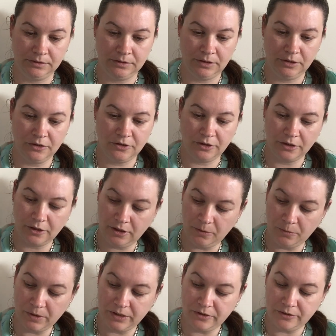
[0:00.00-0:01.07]
It looks like only
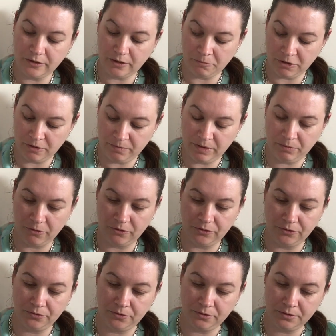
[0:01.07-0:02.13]
one side might be
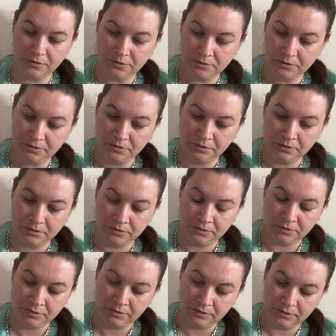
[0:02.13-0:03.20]
mottled.
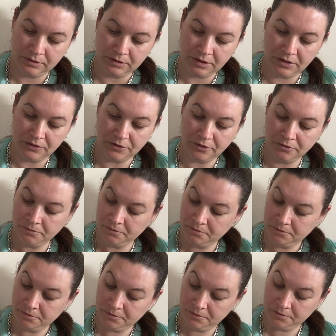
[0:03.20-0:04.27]
That's cool.
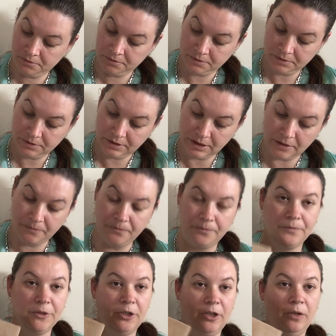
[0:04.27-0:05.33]
Yep,
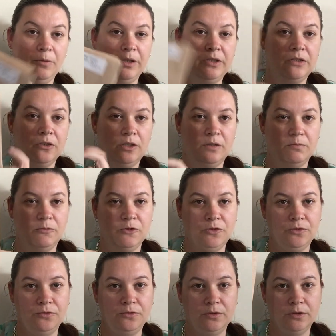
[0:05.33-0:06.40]
only one side's
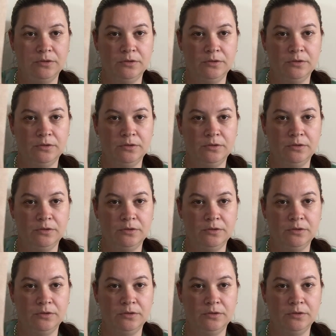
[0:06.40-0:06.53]
mottled.